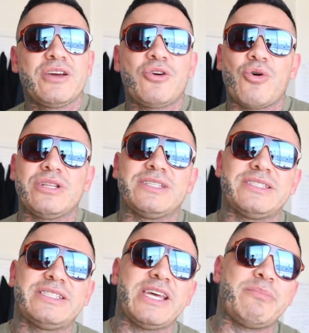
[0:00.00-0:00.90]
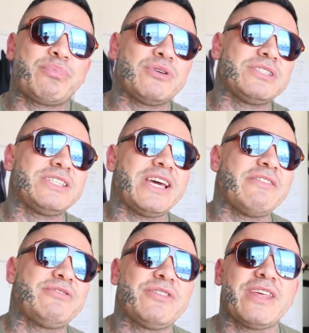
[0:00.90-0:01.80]
going to state prison
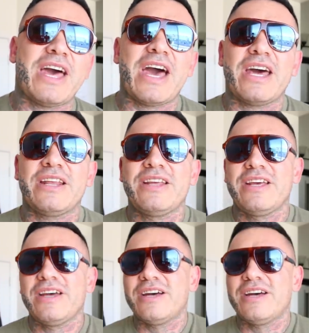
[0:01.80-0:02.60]
after that,